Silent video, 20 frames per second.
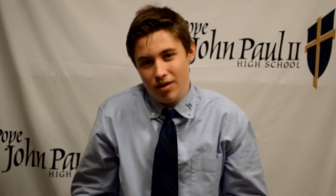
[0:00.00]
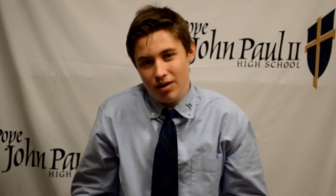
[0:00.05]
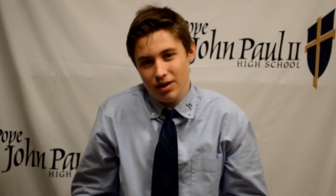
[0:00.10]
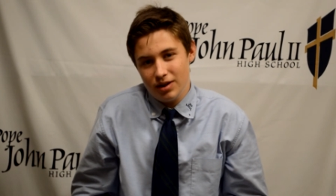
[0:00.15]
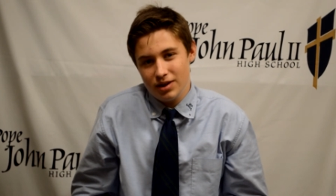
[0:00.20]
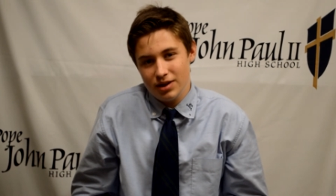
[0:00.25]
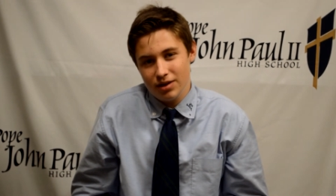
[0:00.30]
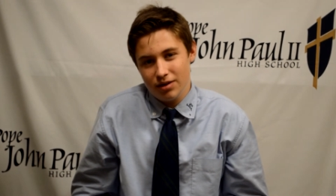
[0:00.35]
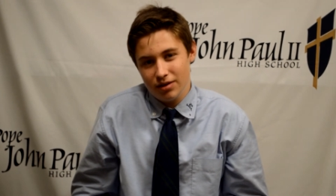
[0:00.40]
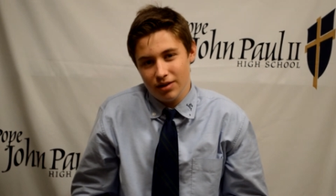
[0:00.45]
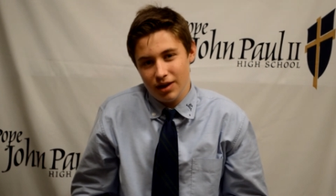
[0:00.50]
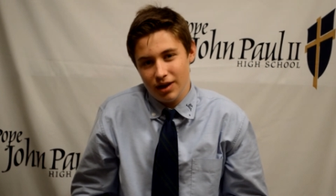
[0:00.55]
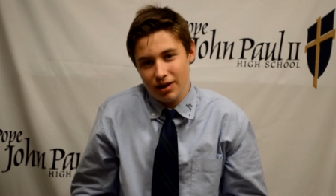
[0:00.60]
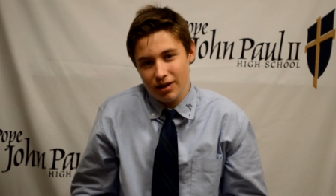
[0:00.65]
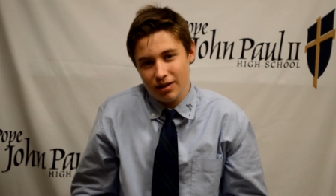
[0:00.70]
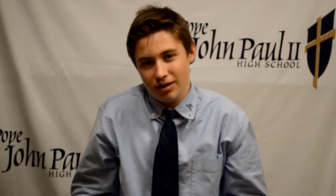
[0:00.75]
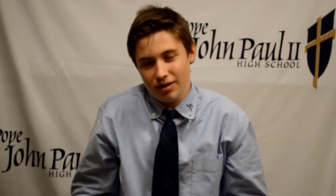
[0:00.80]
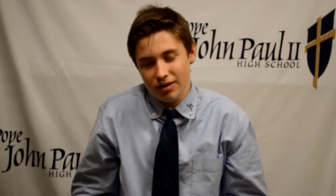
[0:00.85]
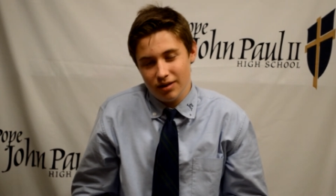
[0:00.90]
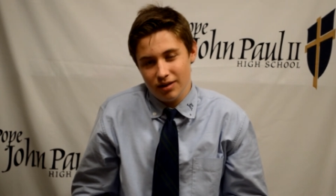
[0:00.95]
until they
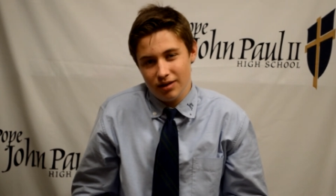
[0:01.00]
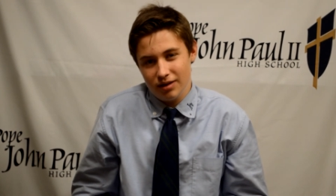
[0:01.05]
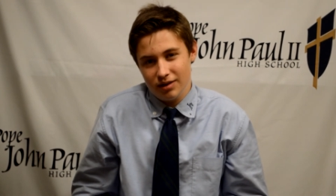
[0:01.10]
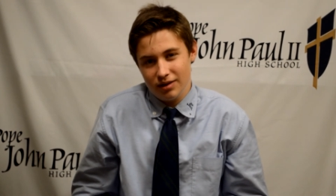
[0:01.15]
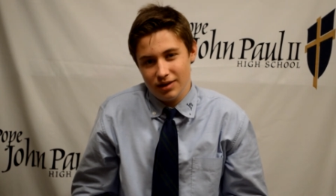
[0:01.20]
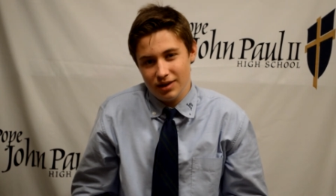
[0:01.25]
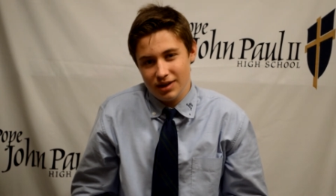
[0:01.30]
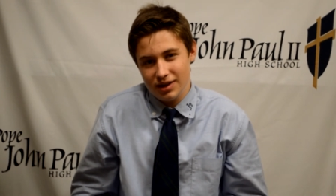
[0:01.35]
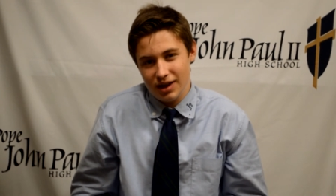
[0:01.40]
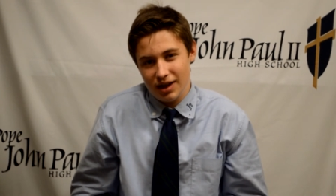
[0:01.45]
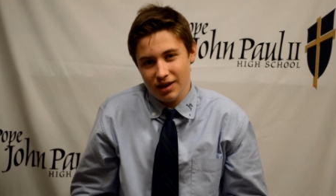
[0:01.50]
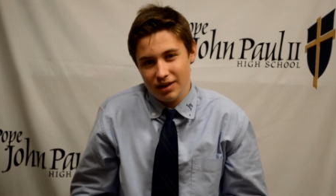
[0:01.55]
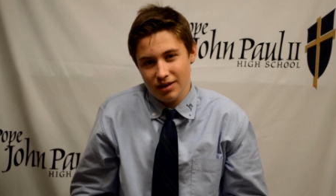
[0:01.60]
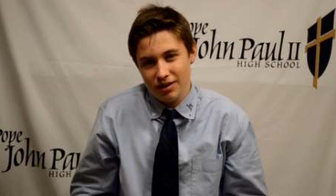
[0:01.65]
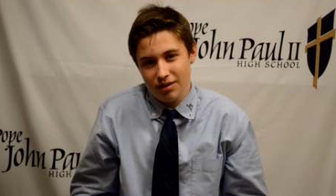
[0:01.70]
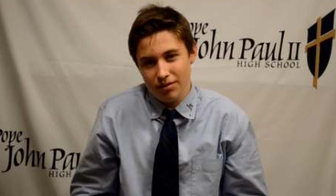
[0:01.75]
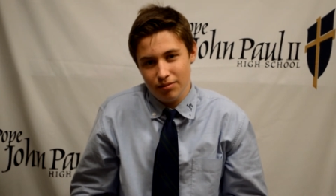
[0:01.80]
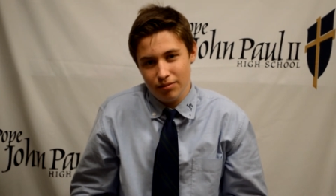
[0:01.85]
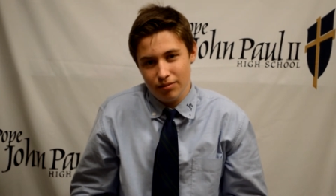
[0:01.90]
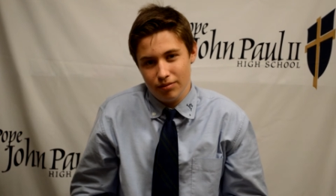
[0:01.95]
decided
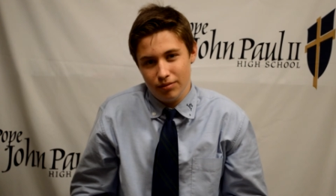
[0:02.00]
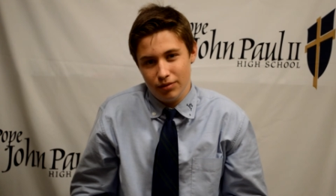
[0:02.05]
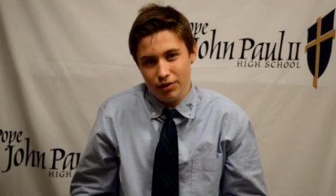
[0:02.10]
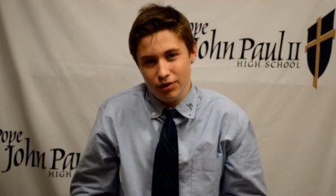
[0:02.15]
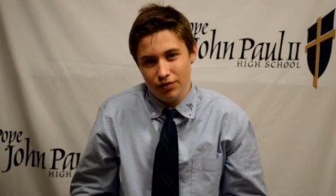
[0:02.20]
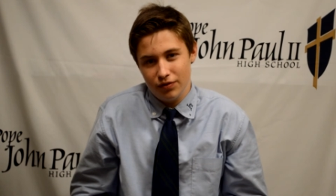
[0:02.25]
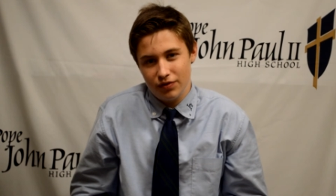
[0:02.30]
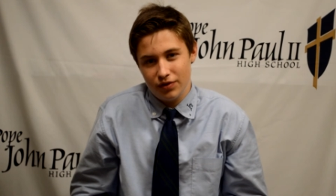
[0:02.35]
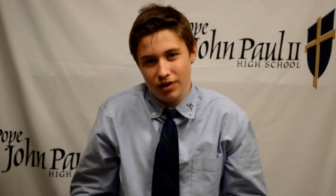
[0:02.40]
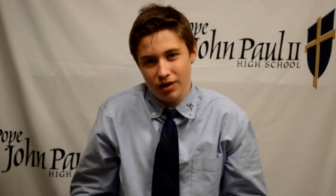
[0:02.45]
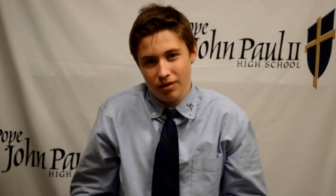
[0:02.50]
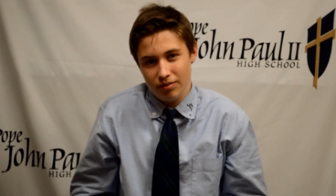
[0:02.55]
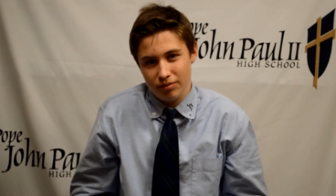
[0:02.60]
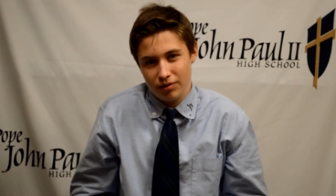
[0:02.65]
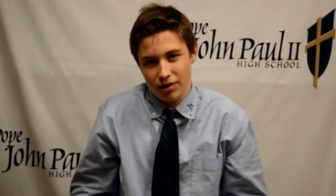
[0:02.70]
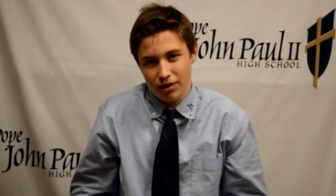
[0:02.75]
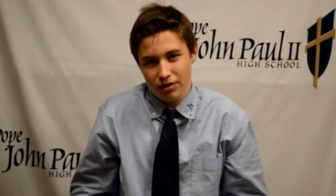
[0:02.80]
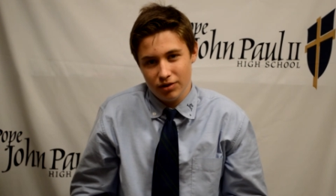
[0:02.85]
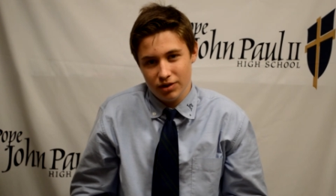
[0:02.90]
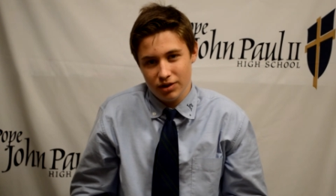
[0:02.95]
to come
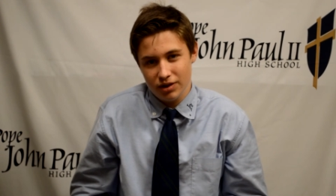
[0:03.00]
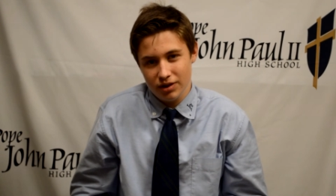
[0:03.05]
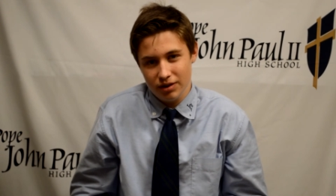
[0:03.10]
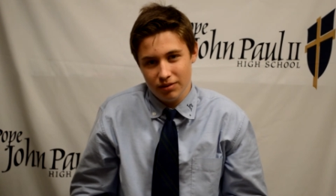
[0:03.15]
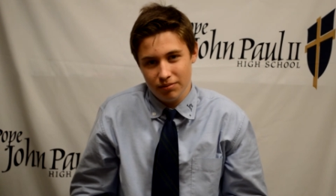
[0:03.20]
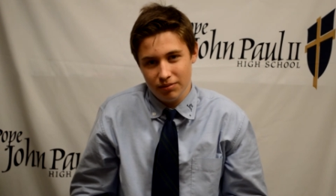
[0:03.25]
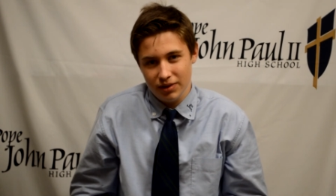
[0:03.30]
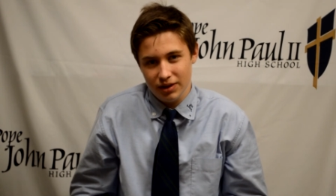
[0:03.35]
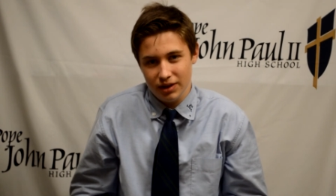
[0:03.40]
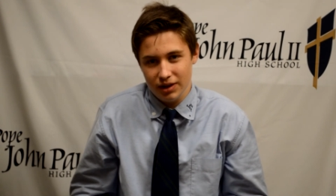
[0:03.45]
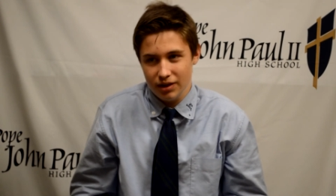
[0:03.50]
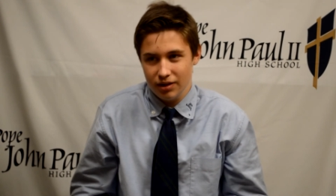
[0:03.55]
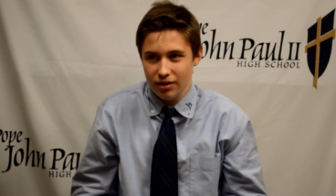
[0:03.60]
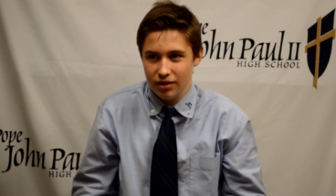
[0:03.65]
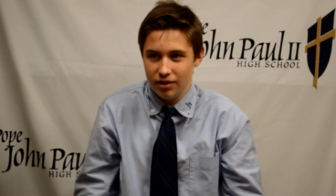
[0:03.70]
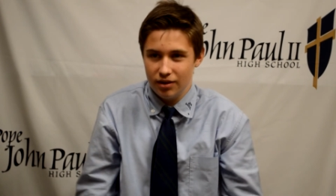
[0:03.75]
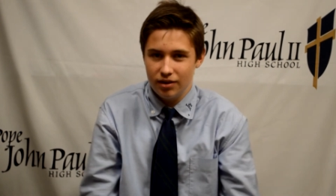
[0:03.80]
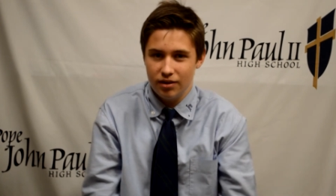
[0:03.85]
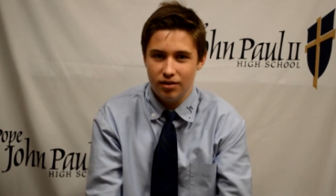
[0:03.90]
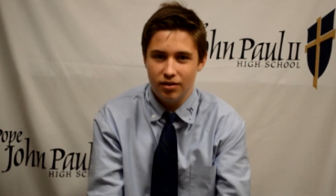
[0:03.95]
close to
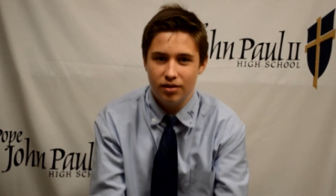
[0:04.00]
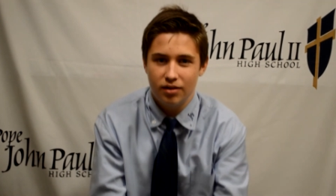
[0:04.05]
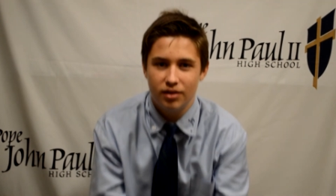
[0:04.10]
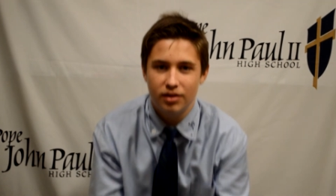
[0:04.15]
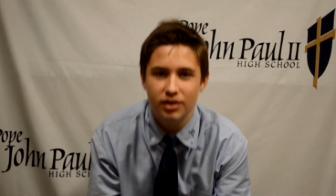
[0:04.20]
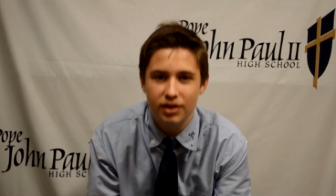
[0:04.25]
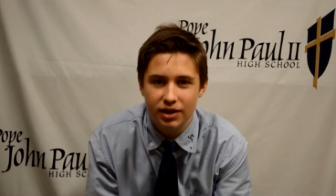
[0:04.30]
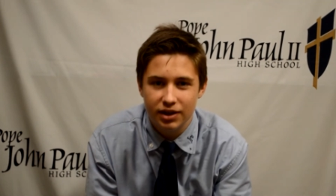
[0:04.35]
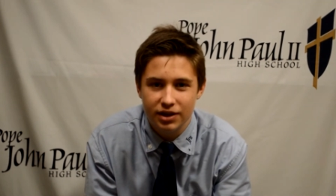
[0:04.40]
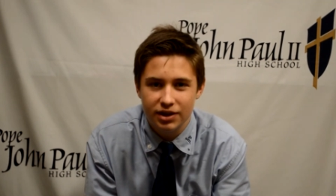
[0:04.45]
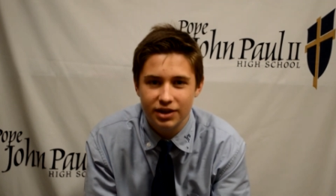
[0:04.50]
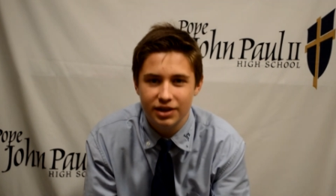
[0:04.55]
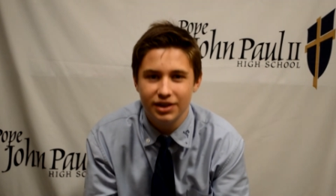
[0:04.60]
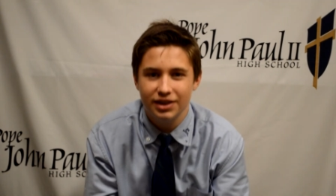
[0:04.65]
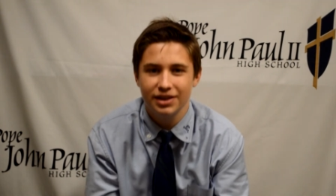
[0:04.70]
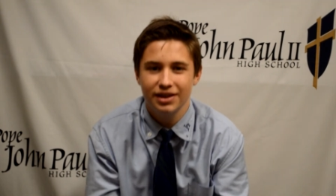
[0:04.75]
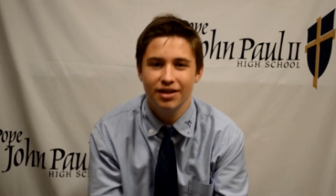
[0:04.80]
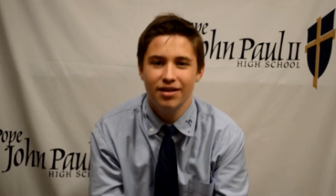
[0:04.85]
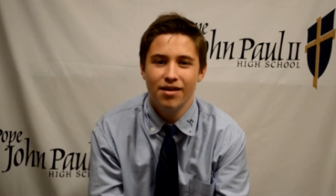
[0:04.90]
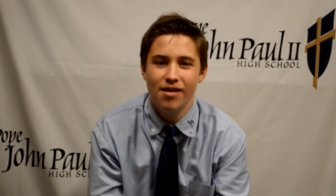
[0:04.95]
me, Tennessee.